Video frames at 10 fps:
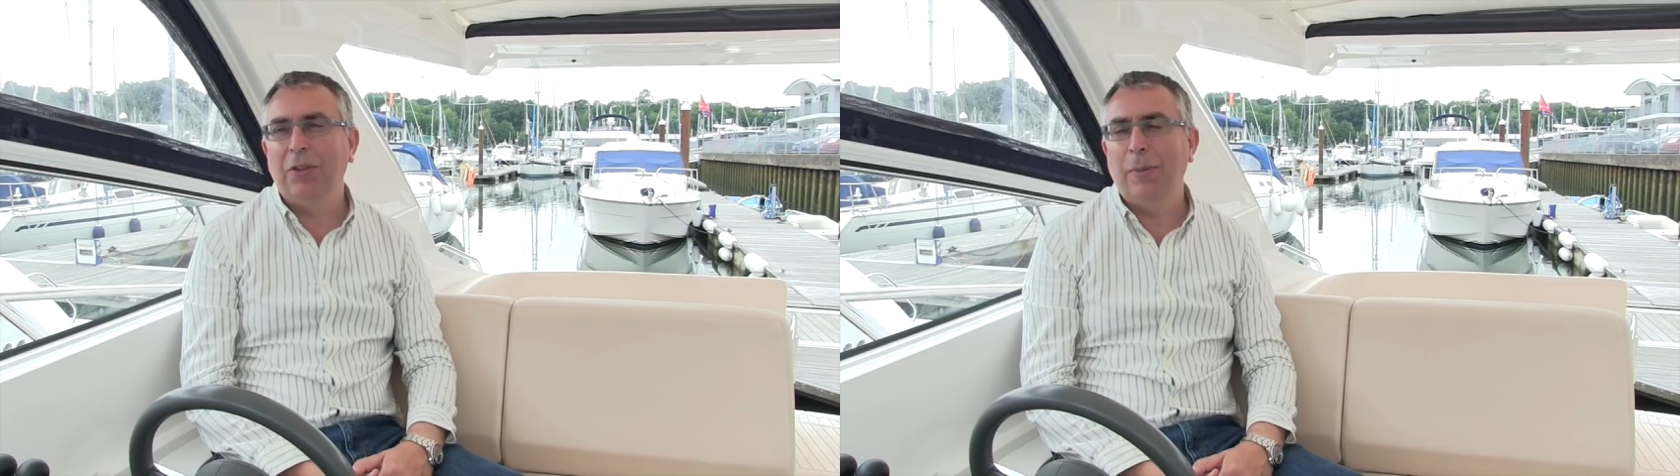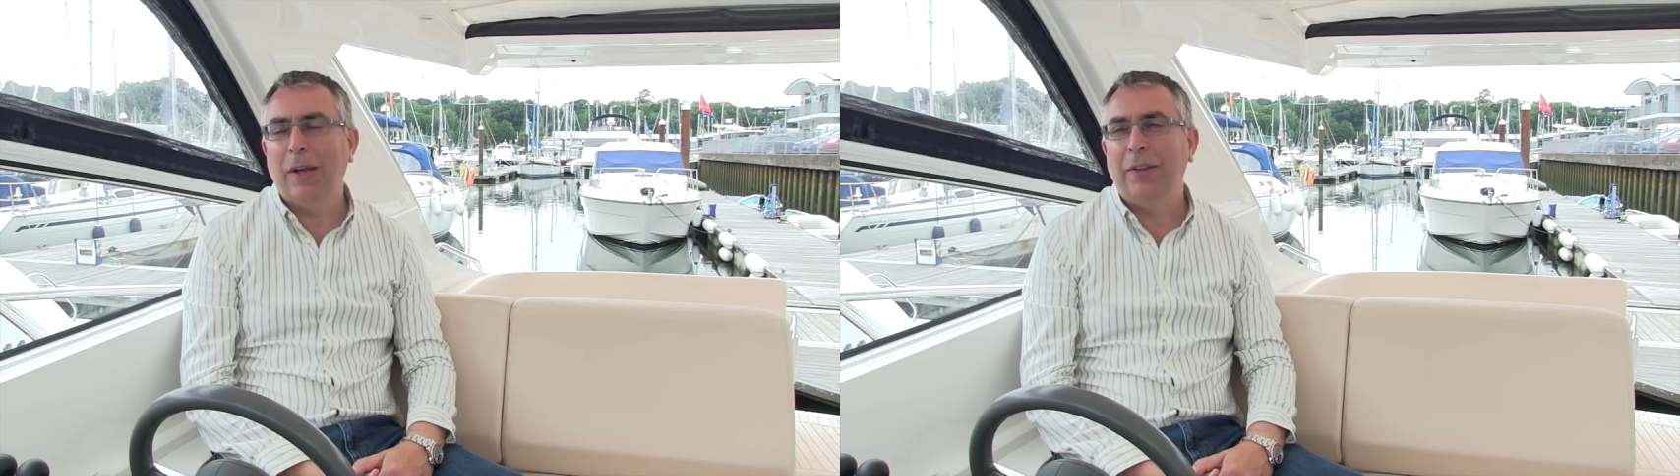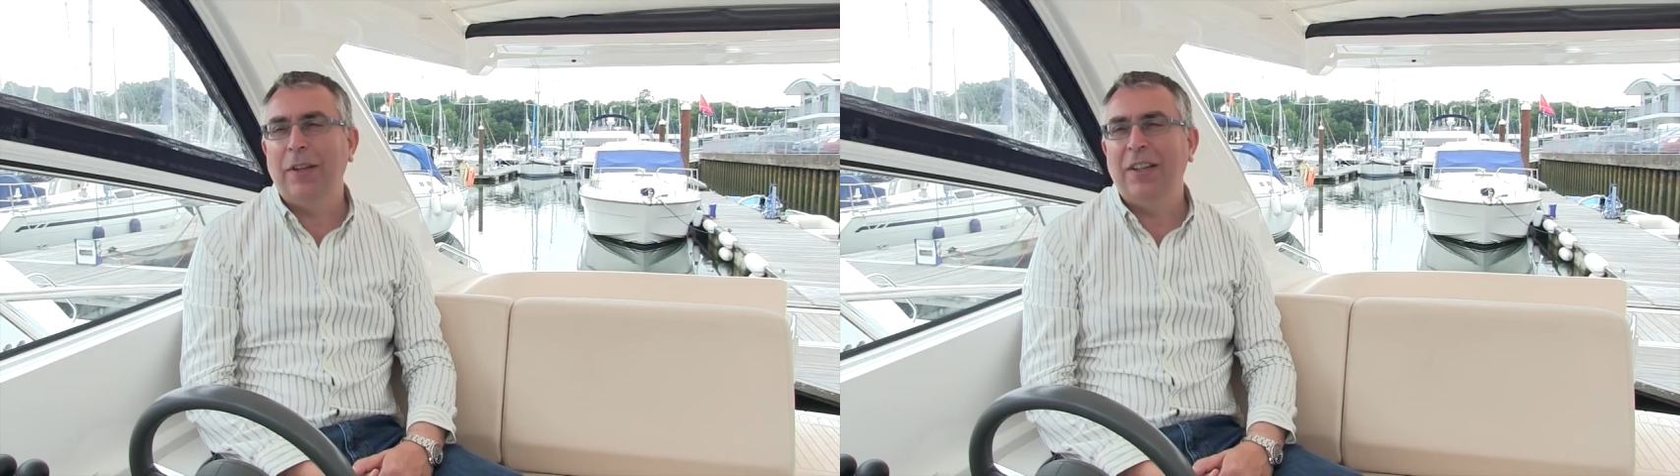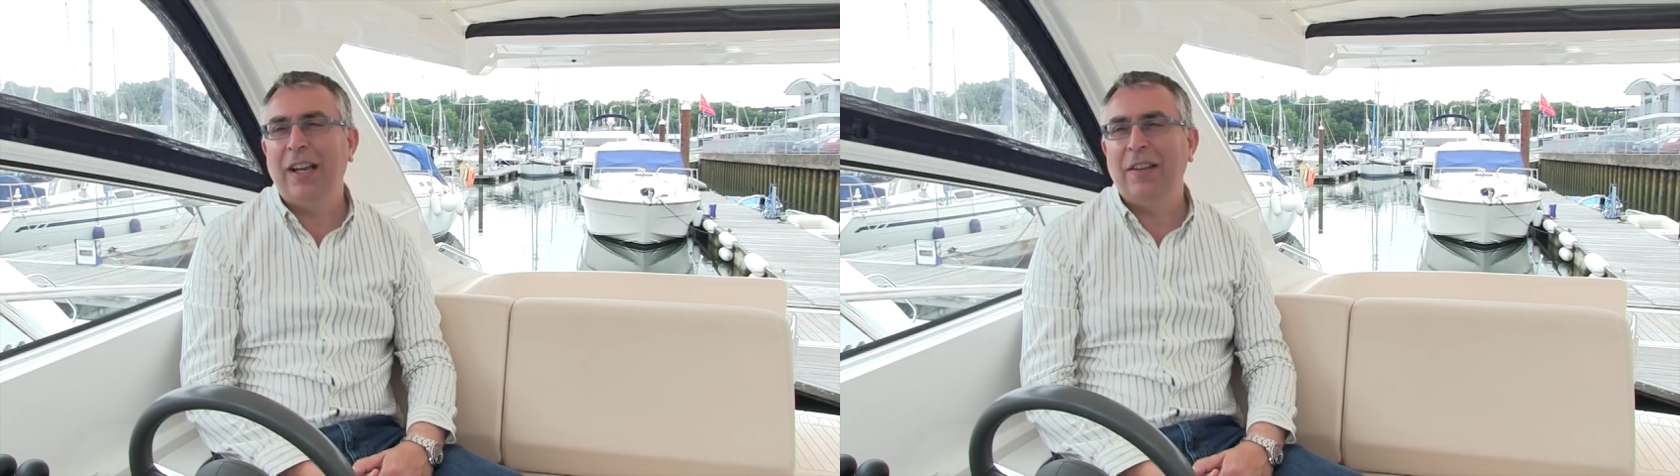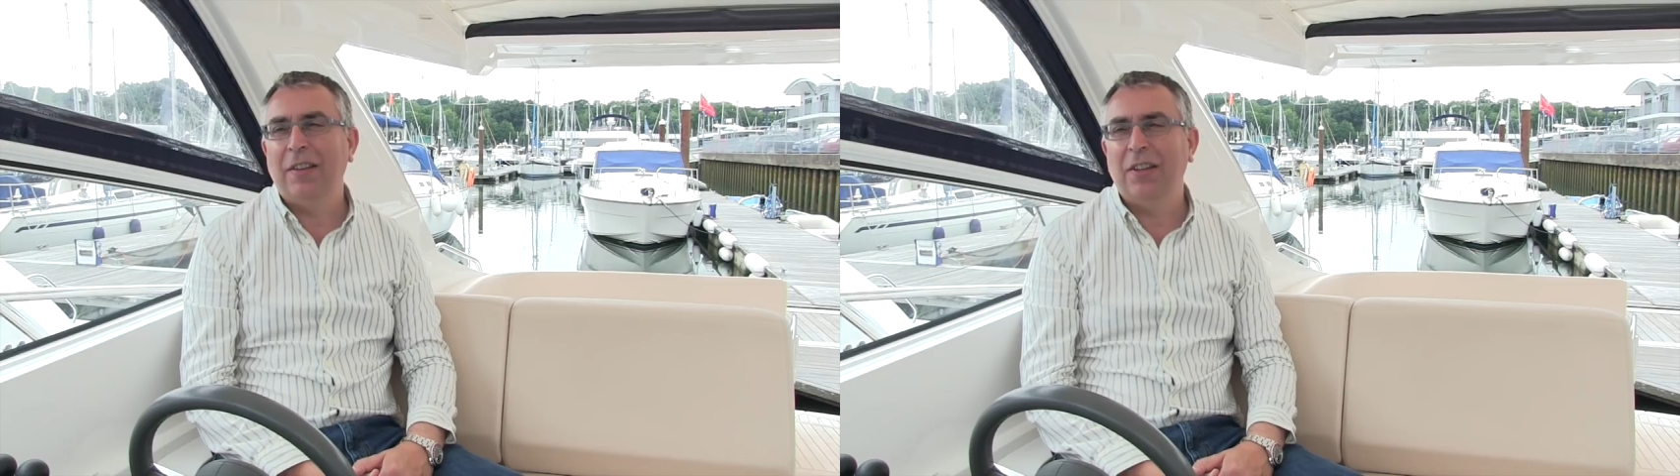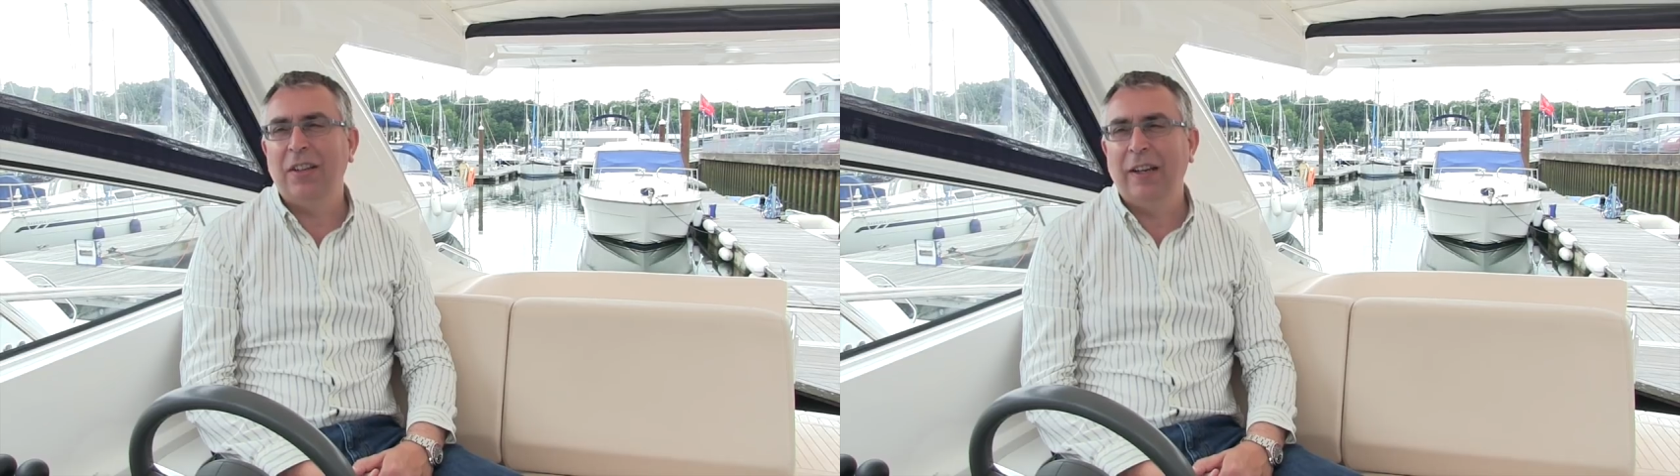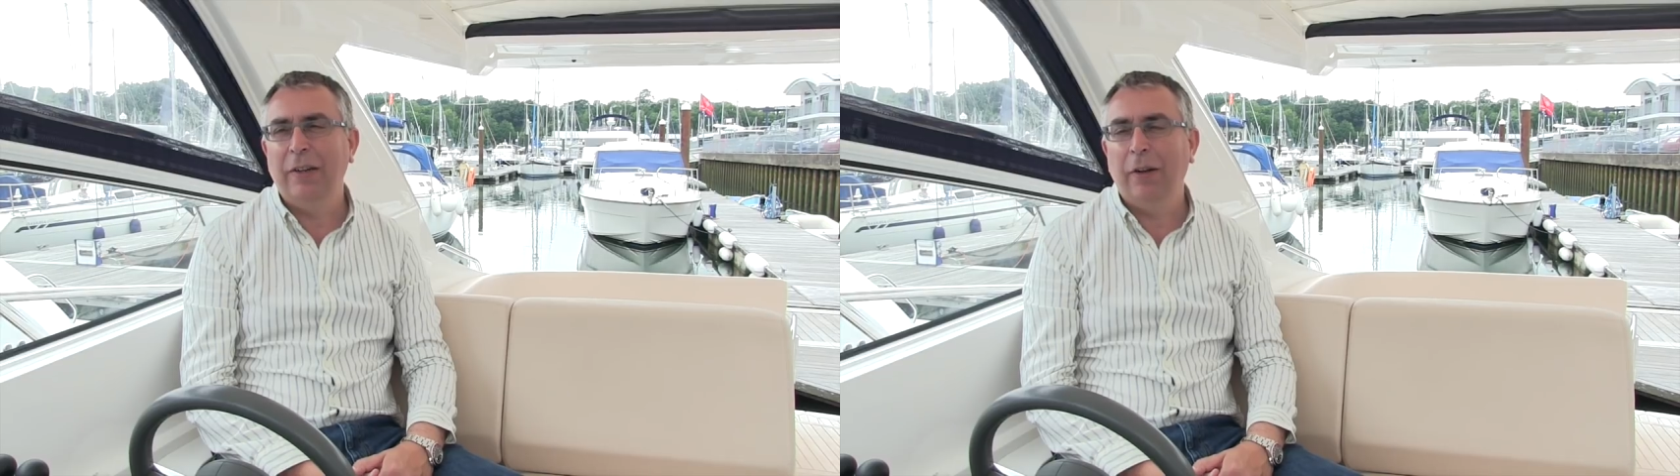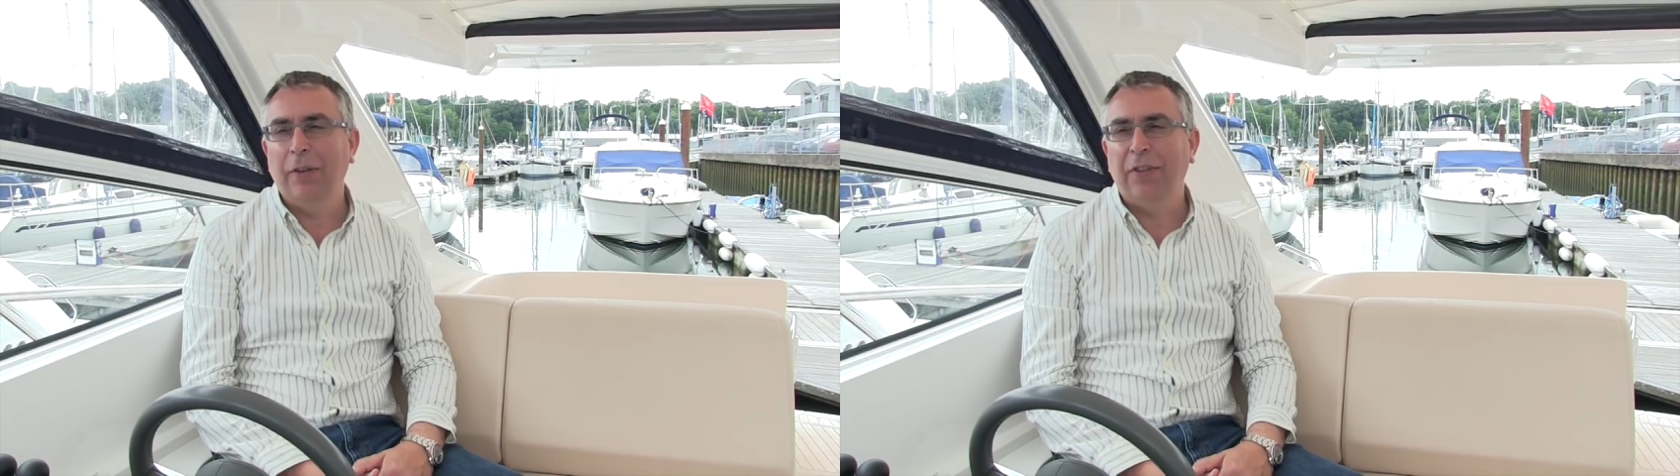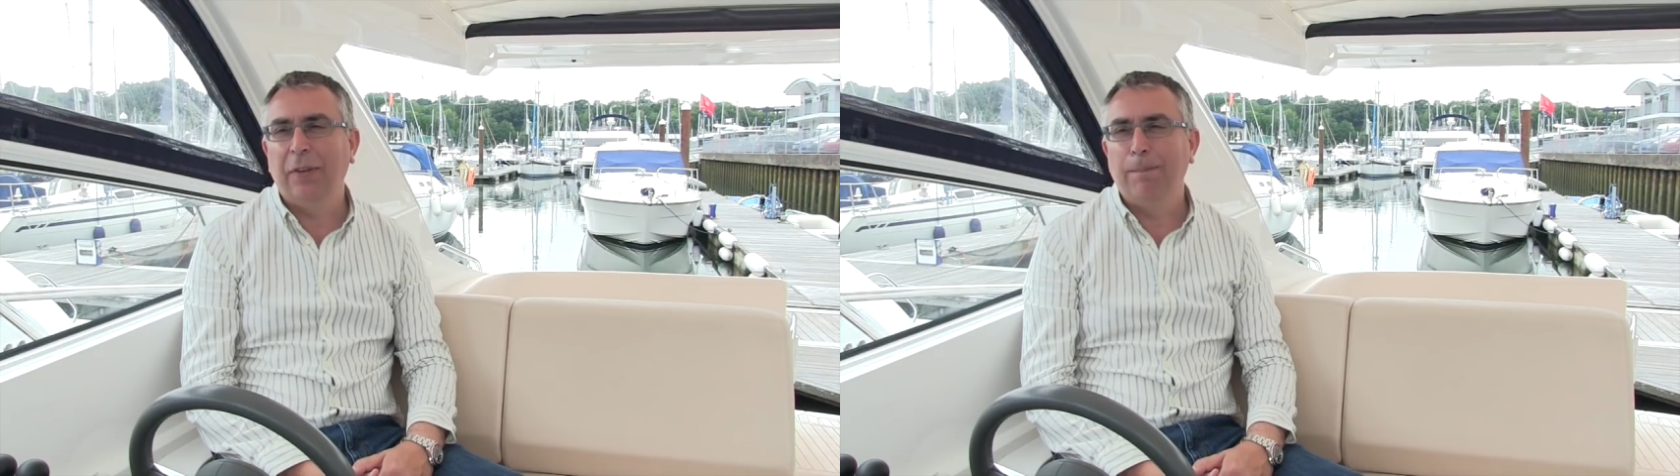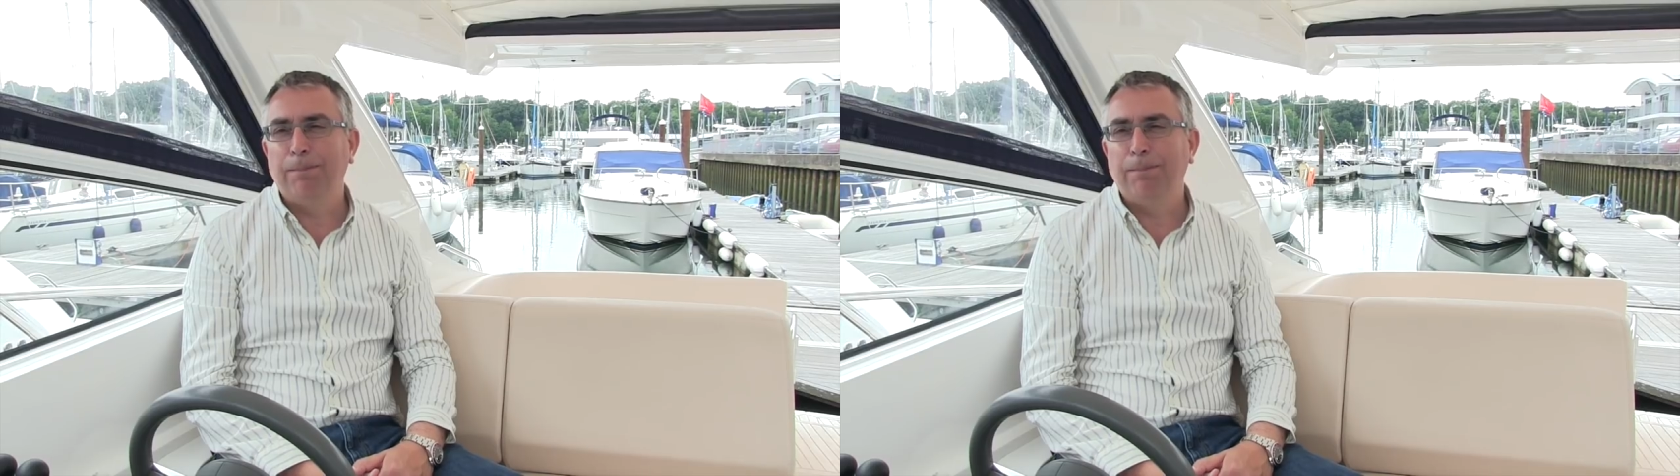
You'll do about 38, 39 knots.